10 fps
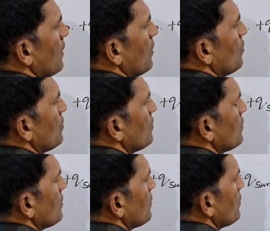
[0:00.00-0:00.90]
now
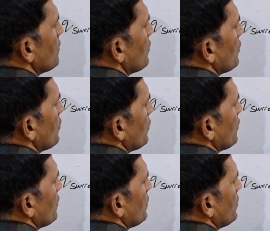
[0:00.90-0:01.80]

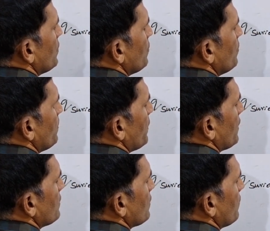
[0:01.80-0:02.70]
Q
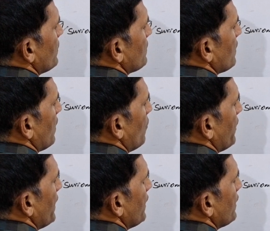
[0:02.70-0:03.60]
plus of the
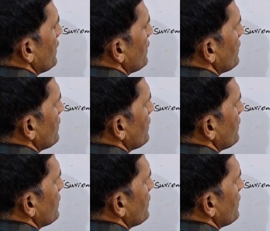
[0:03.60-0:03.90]
surrounding,